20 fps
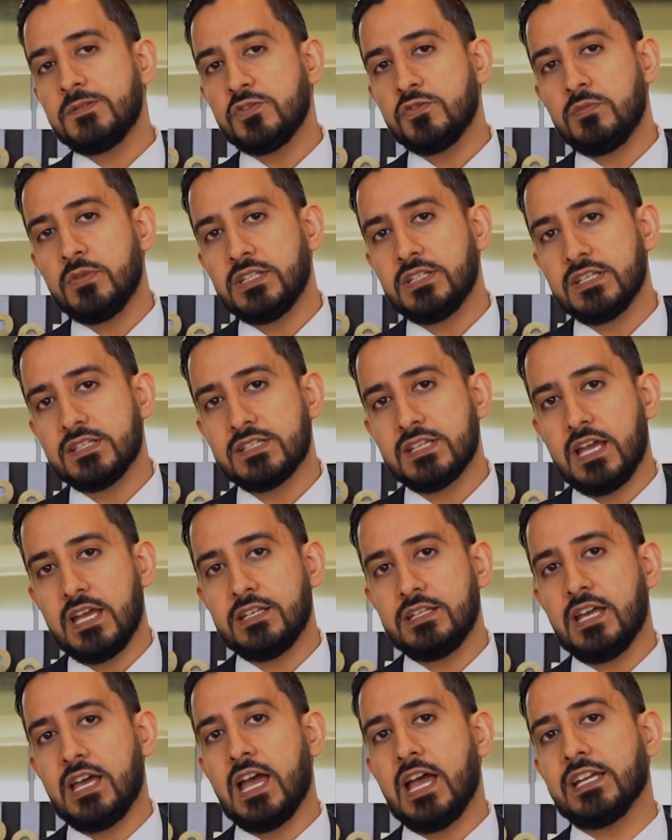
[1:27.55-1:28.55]
you may
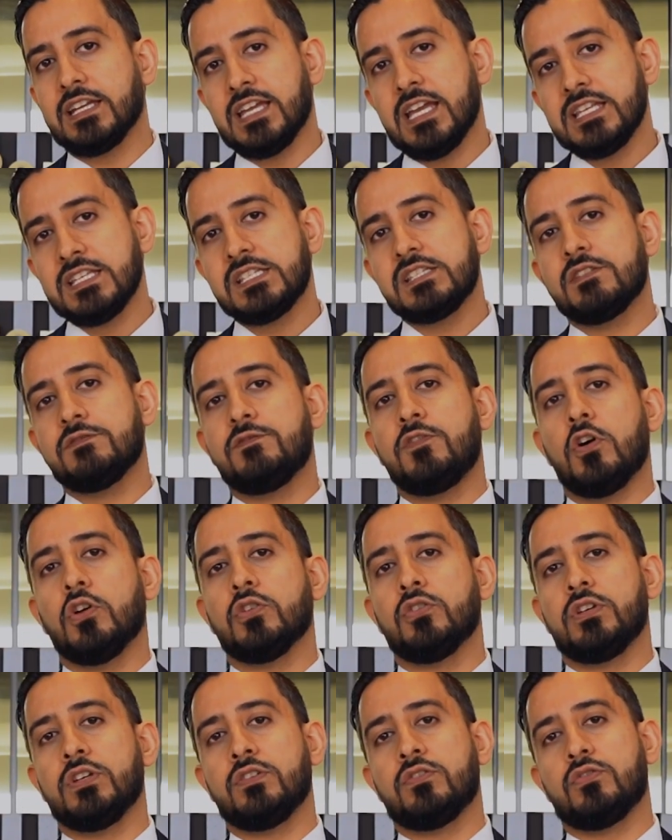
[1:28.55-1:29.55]
decide against
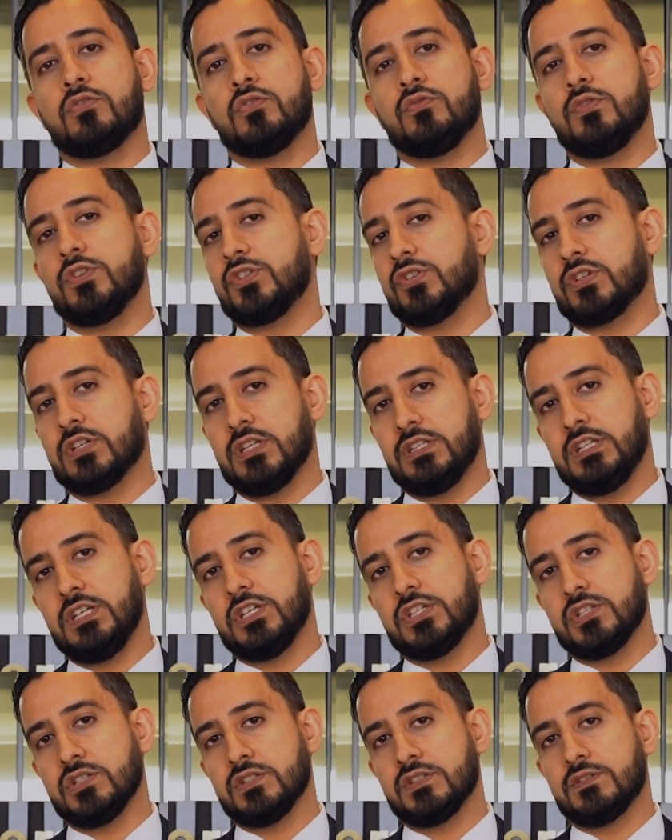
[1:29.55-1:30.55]
following through with your
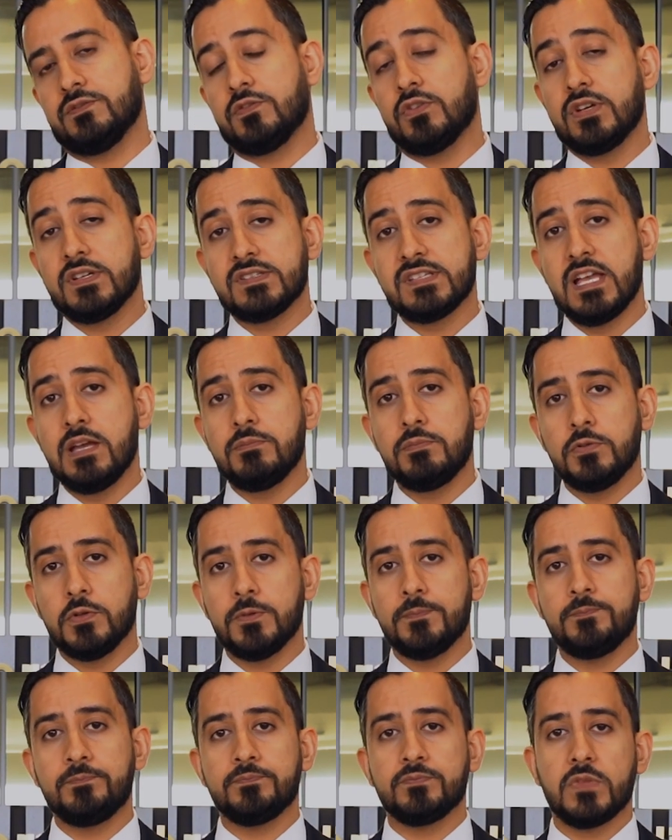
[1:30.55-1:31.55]
conditions. For
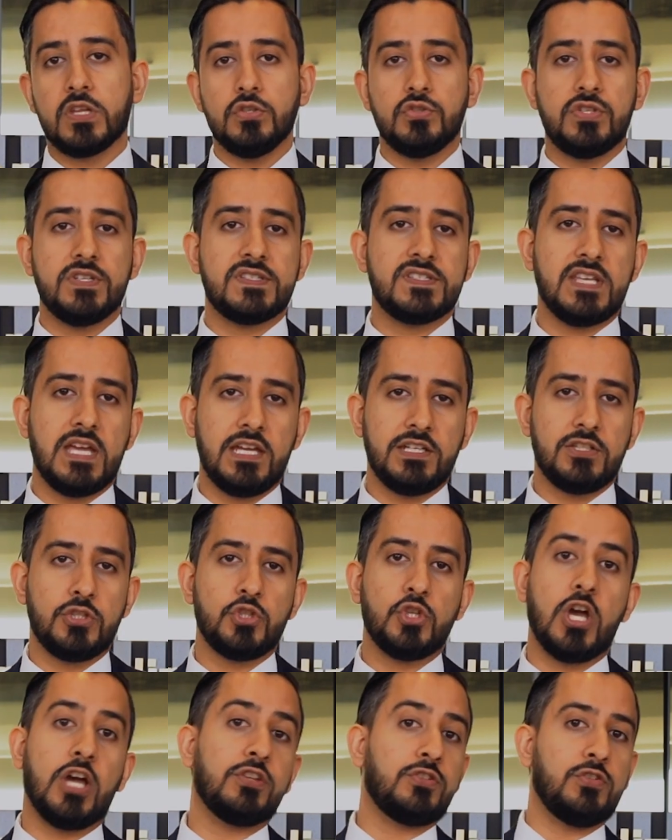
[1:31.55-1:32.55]
example, you decide
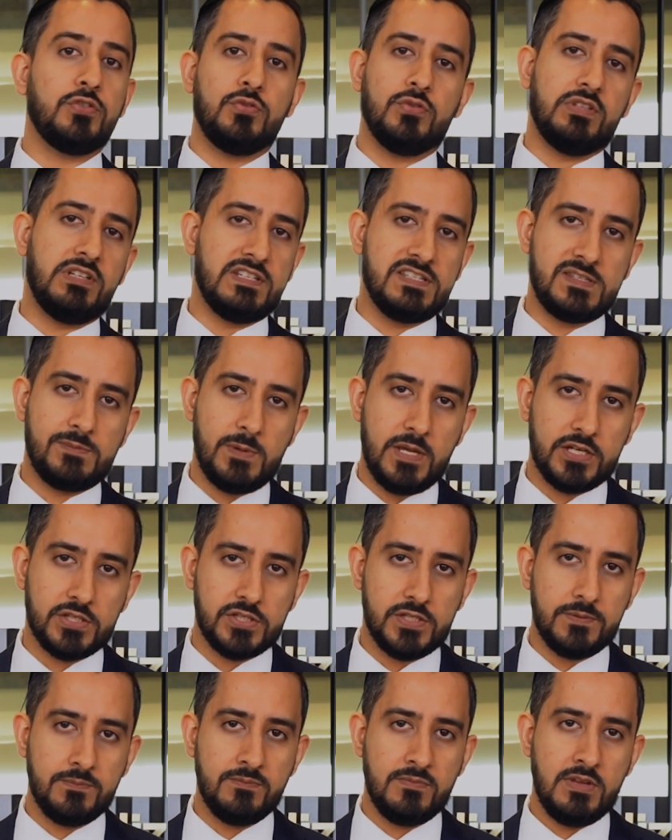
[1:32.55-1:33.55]
not to do an
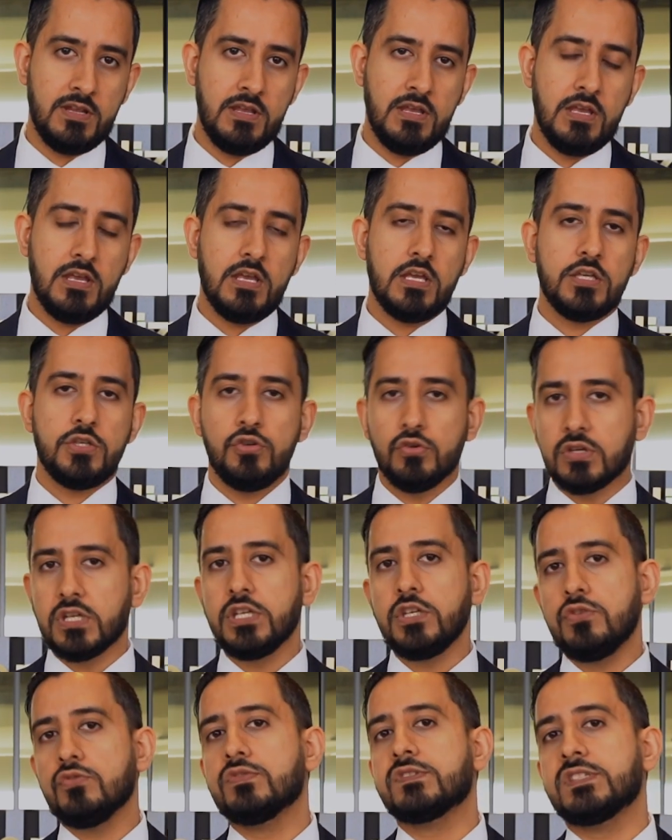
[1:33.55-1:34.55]
inspection. You can
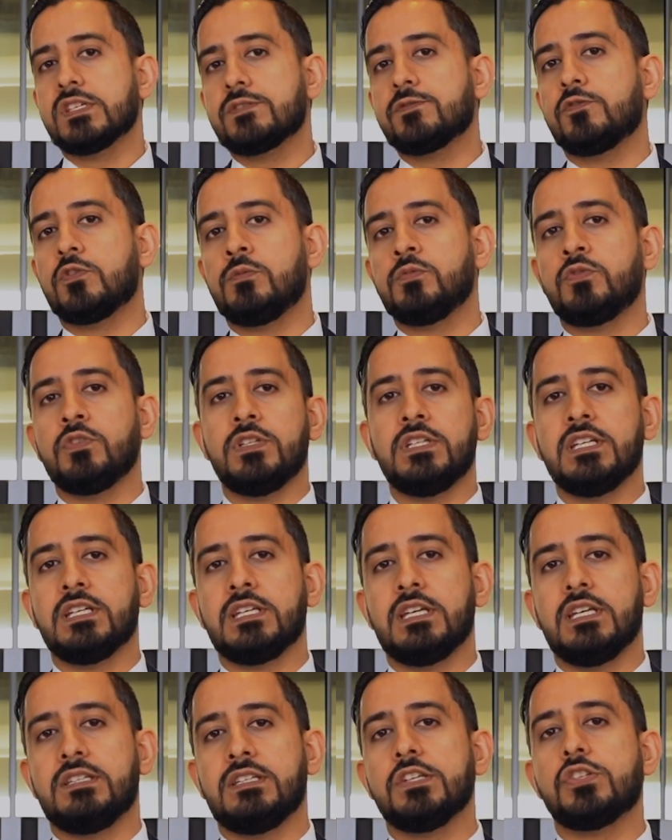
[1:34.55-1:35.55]
use this form to
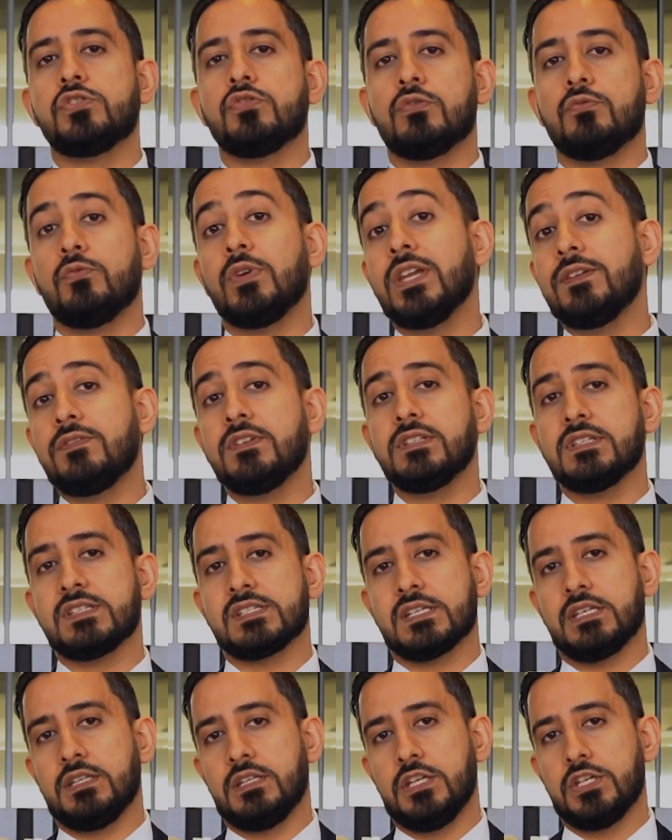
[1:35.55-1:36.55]
indicate that you're waiving this
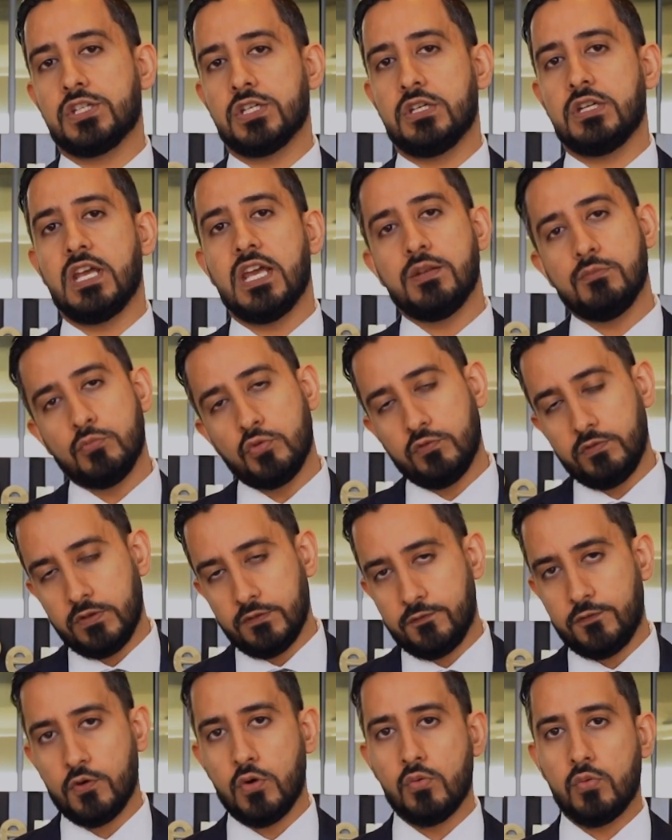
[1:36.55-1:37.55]
condition and moving
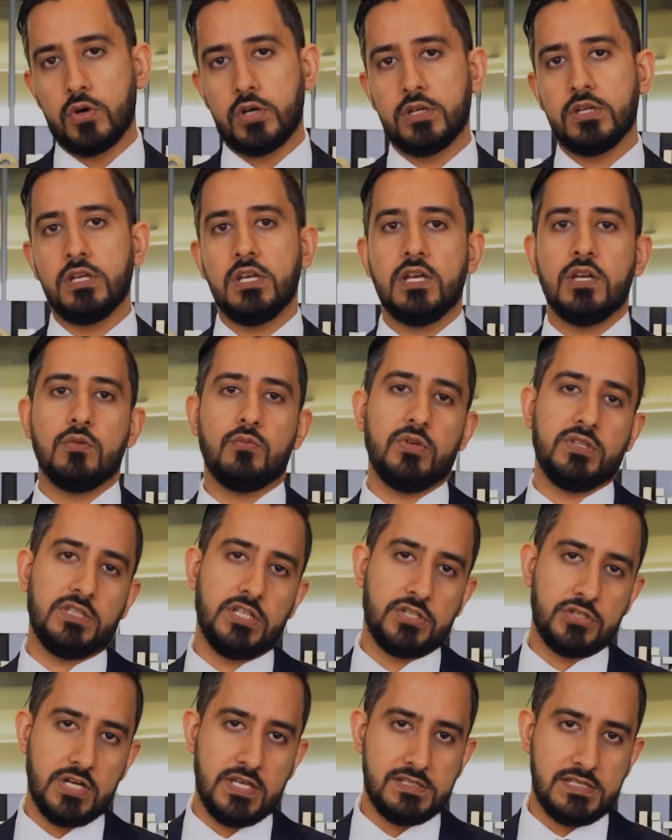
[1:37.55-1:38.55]
forward with the
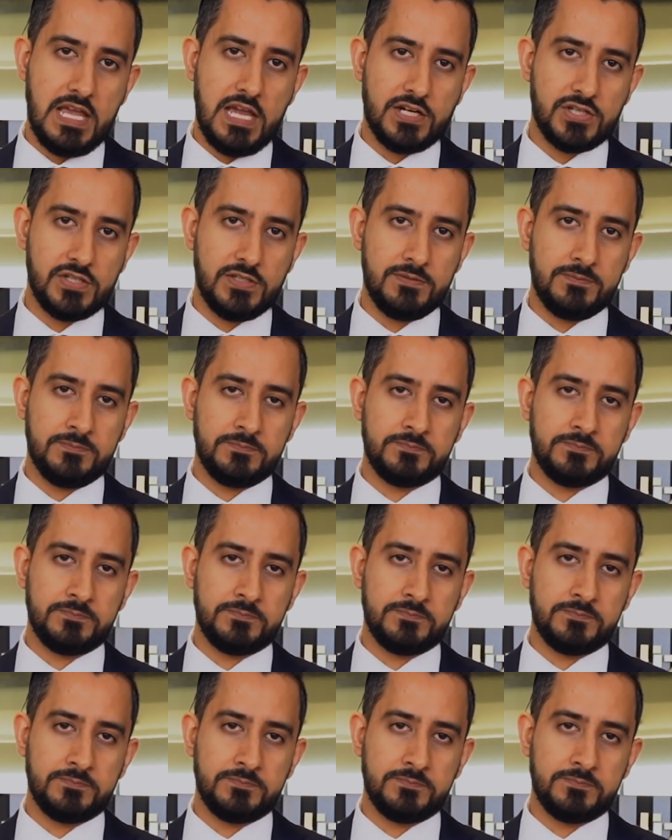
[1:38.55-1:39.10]
transaction.